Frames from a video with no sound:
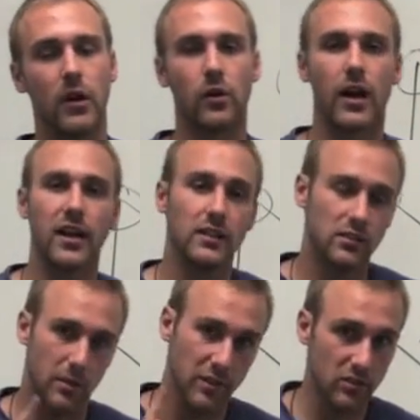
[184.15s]
Okay,
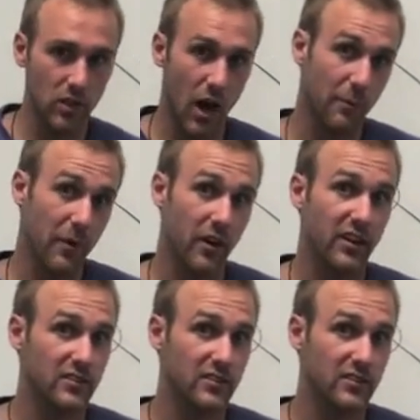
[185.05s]
so that means they're complementary